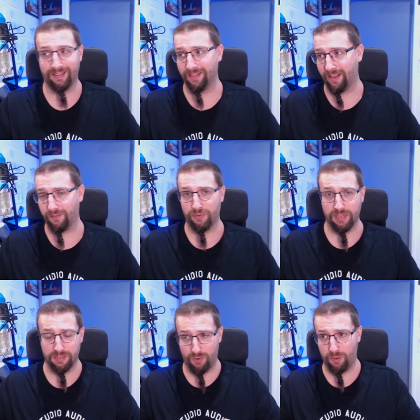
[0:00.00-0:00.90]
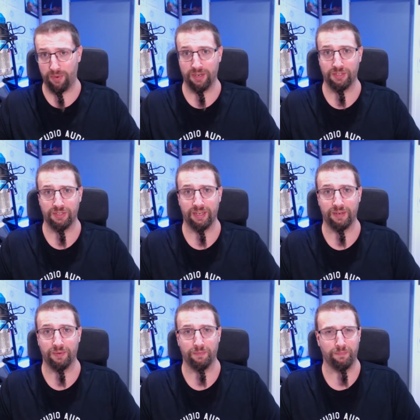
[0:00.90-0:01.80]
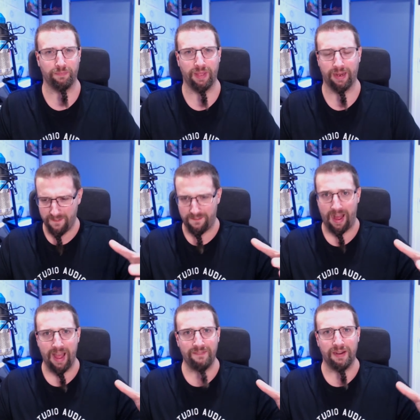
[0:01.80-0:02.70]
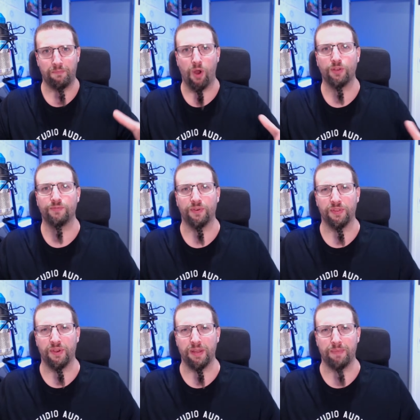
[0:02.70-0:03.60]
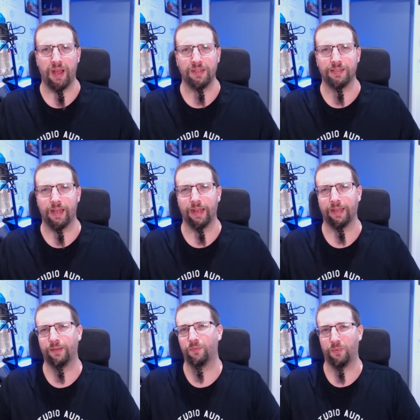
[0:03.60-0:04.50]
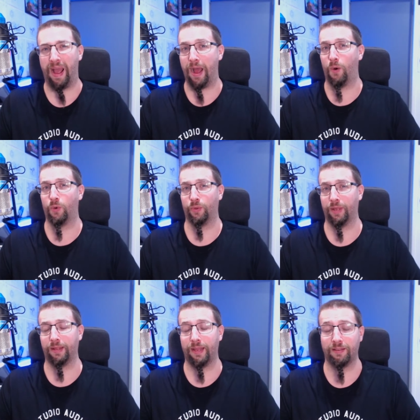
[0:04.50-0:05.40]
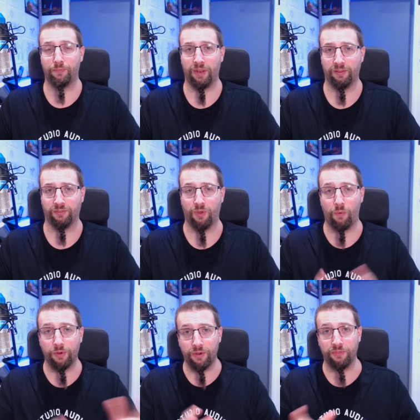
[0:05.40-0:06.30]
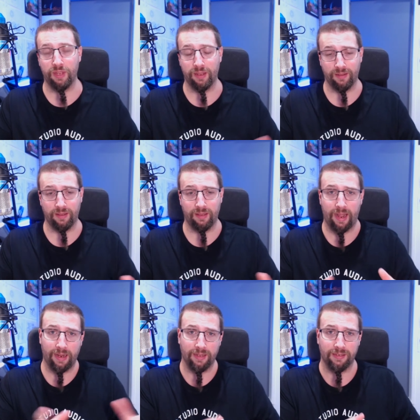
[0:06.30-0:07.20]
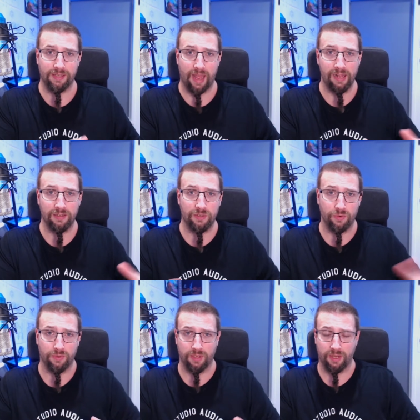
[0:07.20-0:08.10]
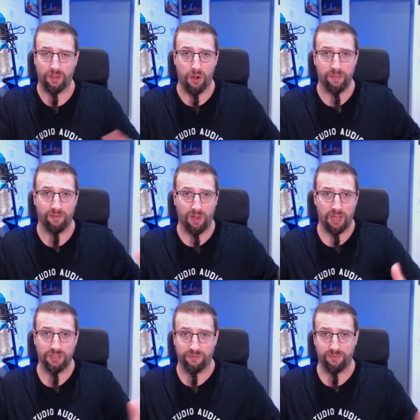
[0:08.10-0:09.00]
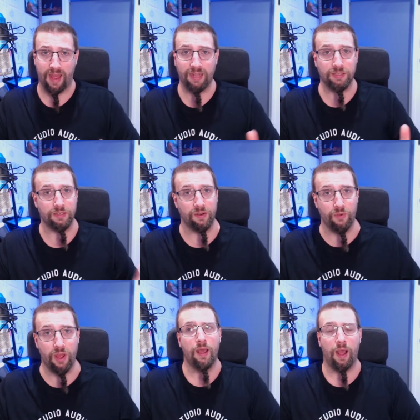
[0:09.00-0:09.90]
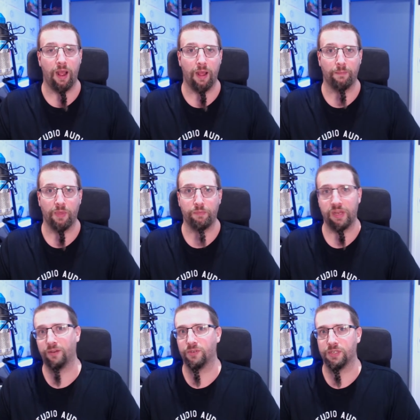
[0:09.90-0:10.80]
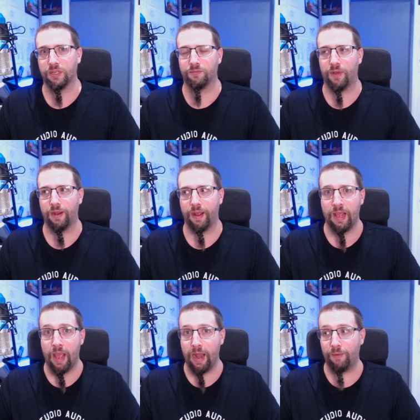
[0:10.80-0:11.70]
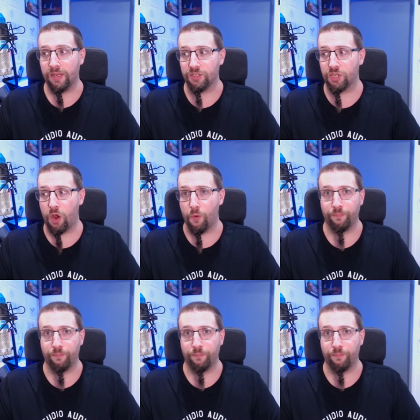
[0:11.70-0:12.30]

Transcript: like, for these smaller printers, you said you were getting five in a box for 30 bucks. Like, wow. That, that's impressive. So I wonder if the that scales to the economy of larger vats or not. Um, that'd be interesting to find out. Anyway, so